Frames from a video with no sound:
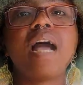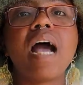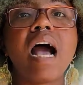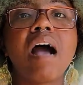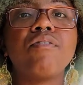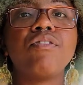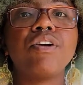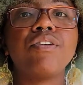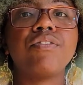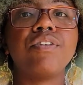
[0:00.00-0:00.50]

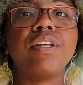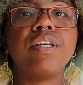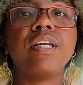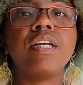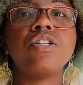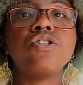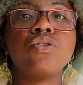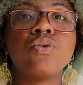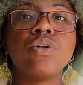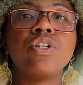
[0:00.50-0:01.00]

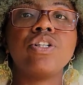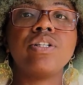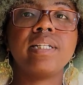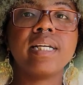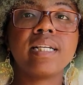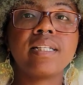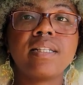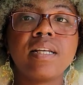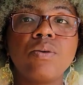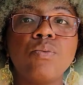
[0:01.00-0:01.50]
Africvillian George
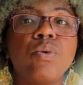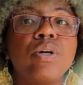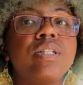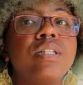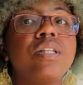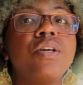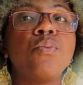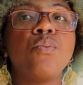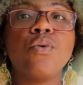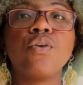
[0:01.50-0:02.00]
Dixon was
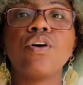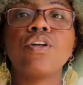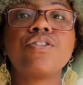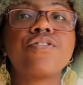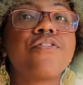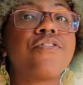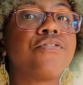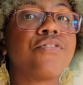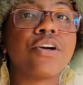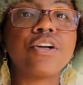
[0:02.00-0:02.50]
the world's
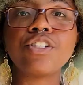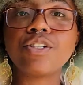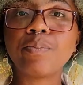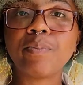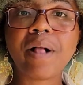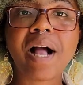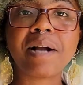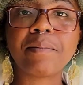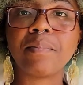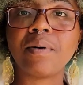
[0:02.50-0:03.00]
first
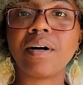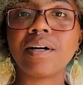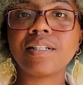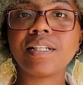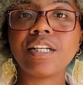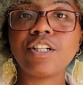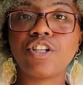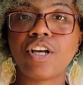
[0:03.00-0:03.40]
Black boxing